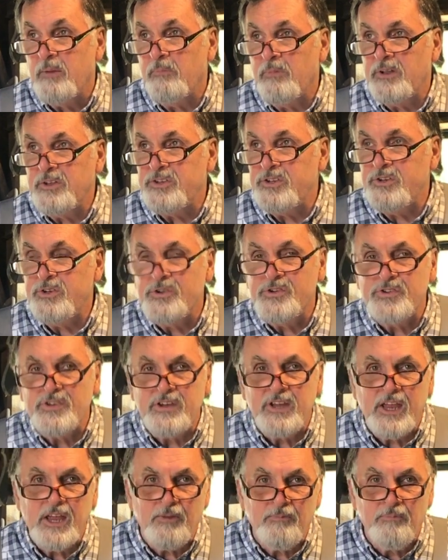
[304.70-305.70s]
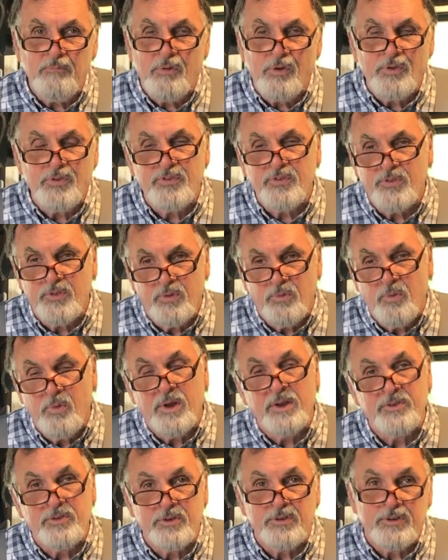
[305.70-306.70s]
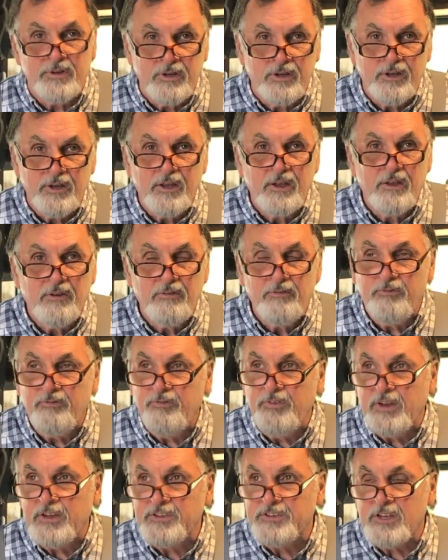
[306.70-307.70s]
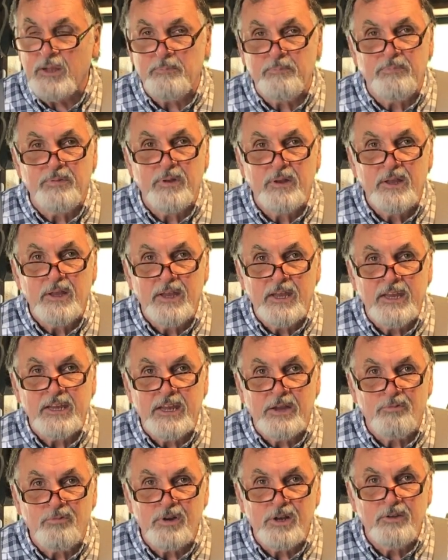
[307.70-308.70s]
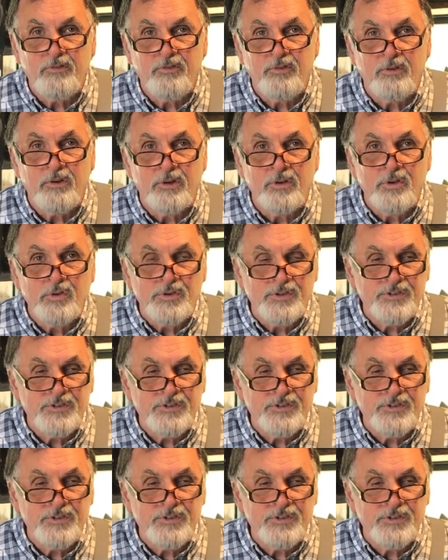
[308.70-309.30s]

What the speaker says: But you usually have most of the winter to fix up and get ready for a new